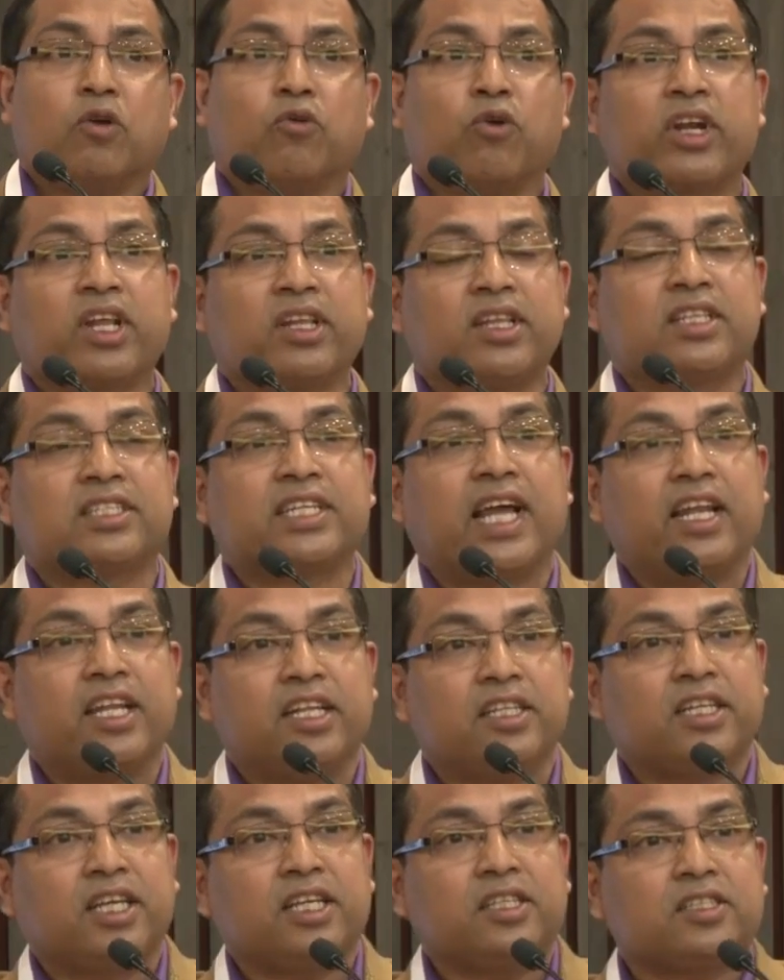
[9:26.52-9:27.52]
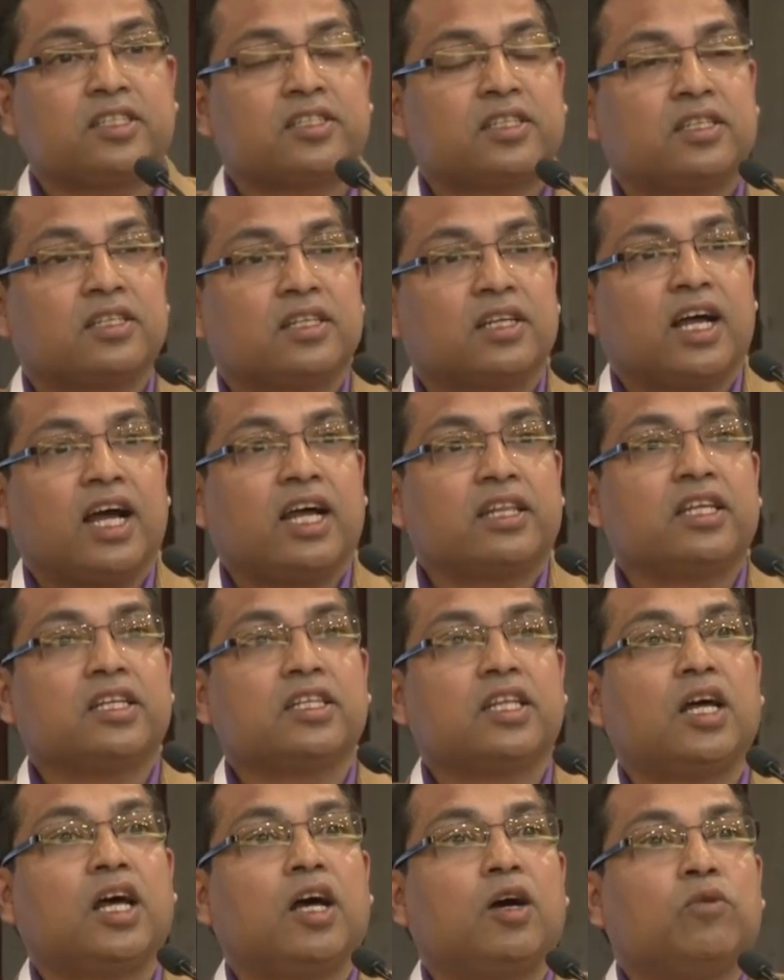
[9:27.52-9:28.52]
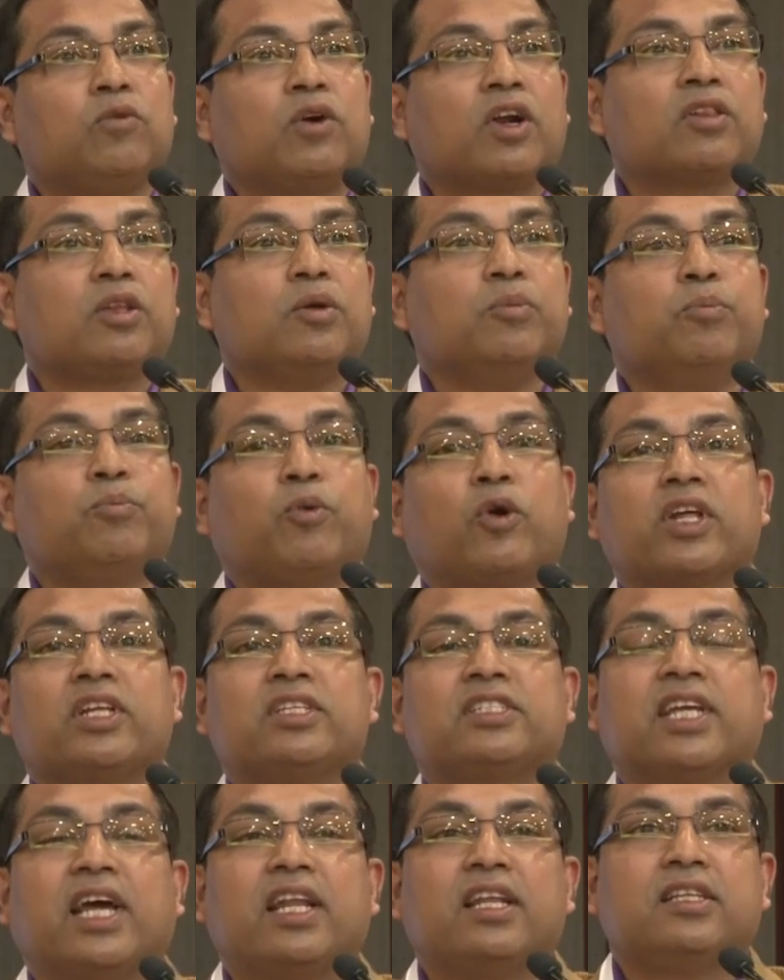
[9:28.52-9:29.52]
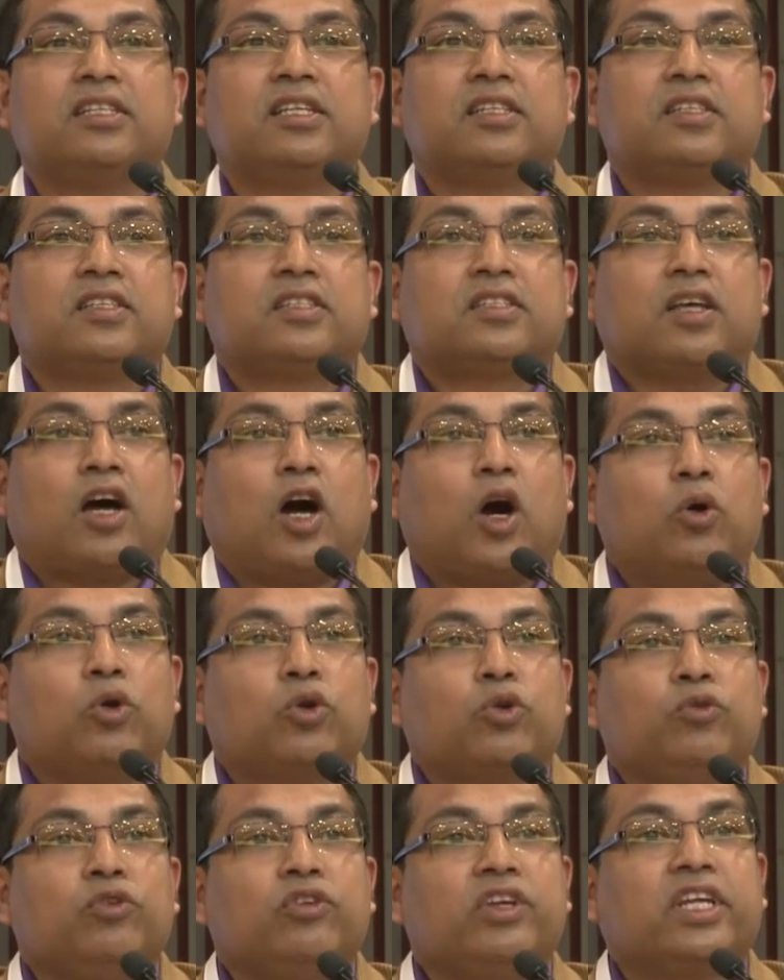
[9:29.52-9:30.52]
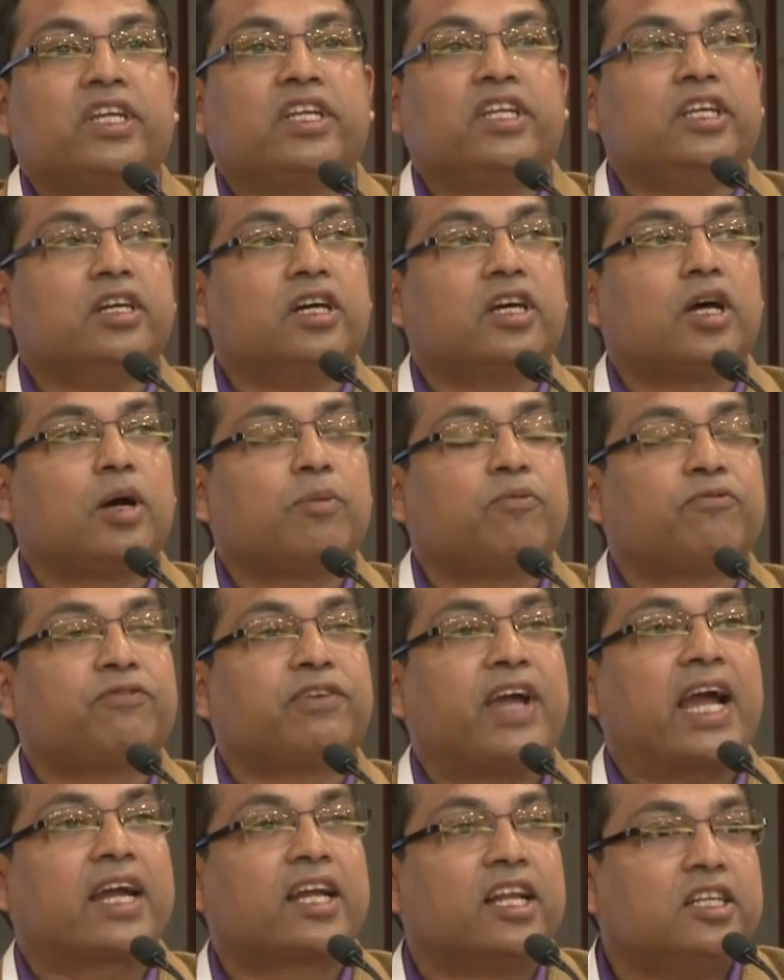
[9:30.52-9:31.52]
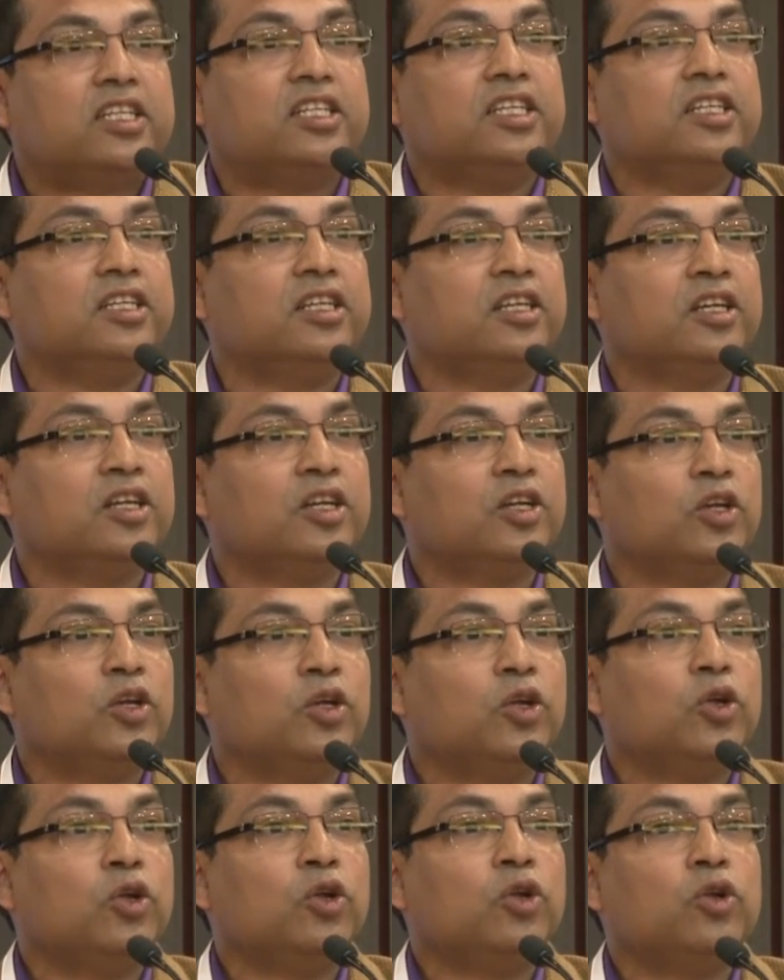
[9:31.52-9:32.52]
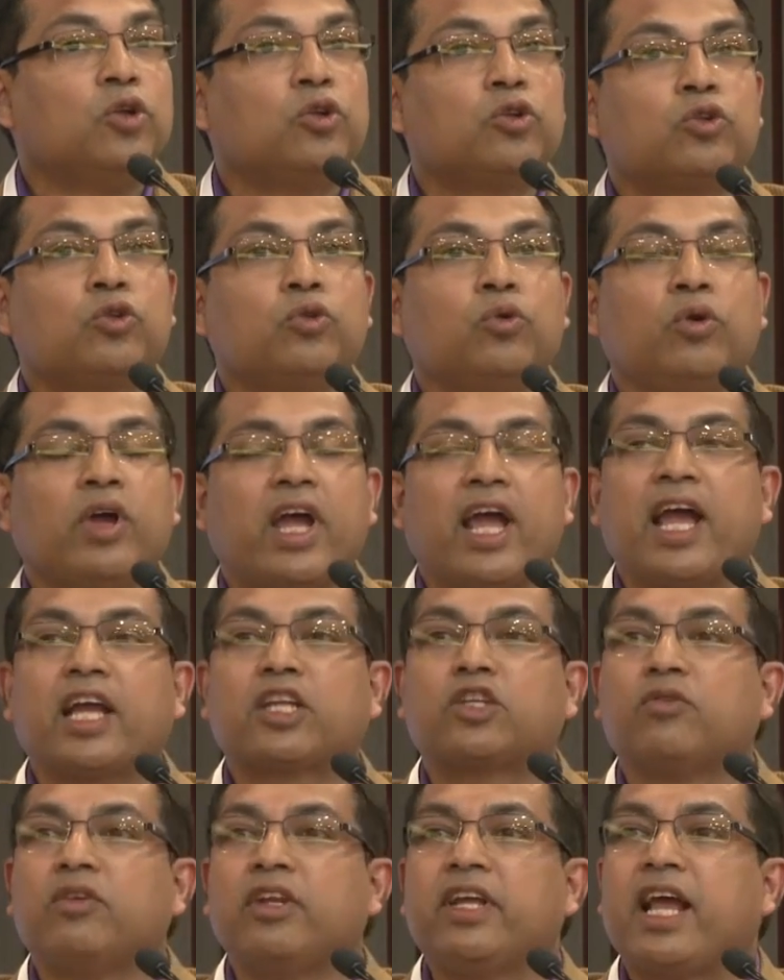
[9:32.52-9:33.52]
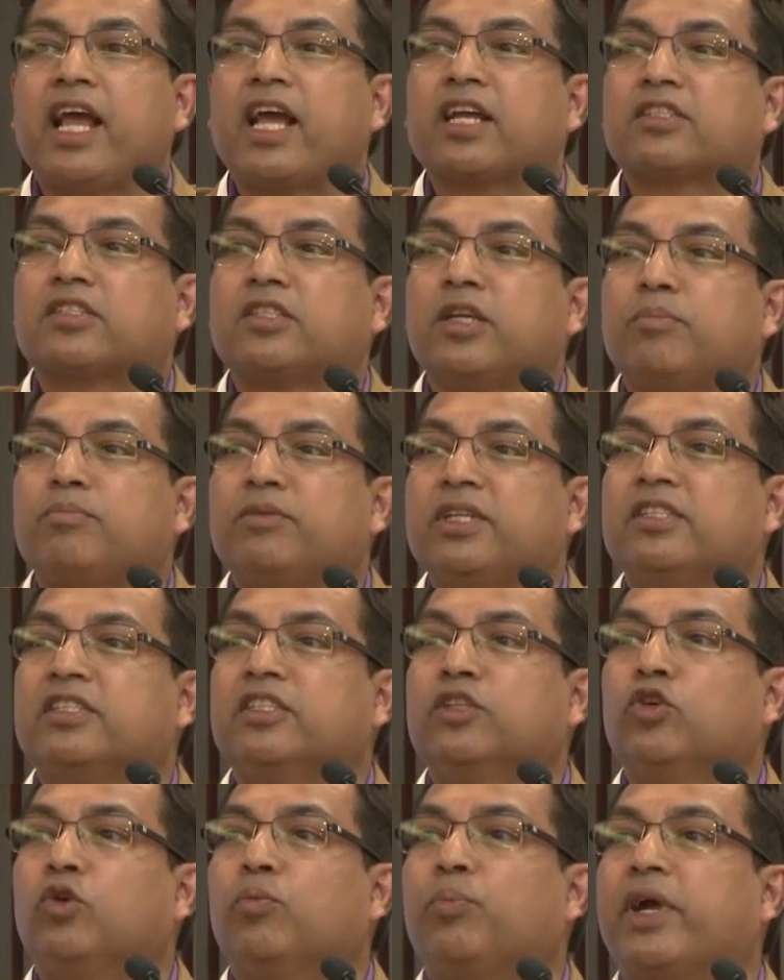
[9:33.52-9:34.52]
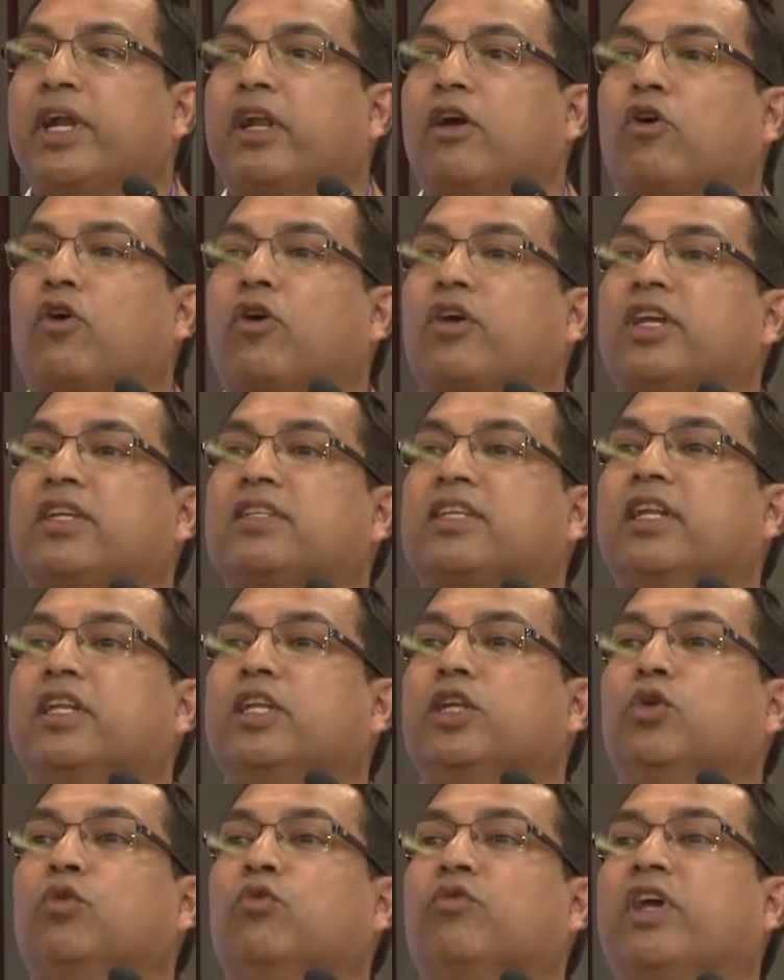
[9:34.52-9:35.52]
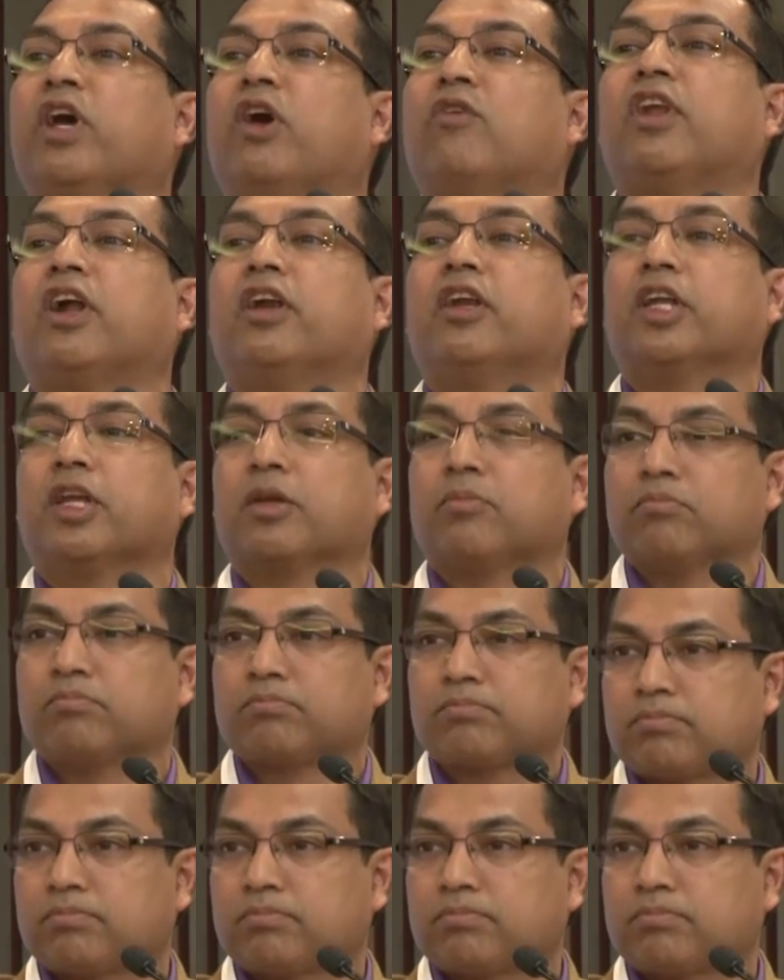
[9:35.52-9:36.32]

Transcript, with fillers: What are the challenges? I think the, one of the important challenges is how do we gear up faculty to actually accept these new pedagogies and learning.